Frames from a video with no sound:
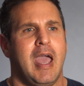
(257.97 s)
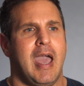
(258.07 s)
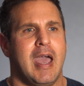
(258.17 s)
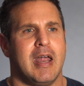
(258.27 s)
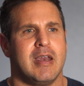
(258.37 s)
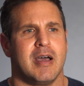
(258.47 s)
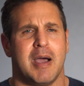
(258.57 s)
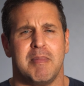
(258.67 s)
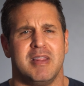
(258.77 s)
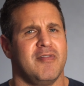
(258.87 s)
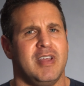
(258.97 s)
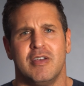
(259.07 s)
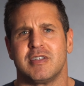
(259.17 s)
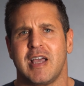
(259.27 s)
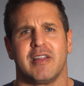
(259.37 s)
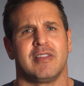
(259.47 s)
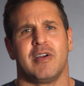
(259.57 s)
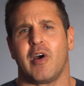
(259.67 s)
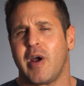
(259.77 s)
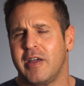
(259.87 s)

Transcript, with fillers: And uh, I mean, the videos out there are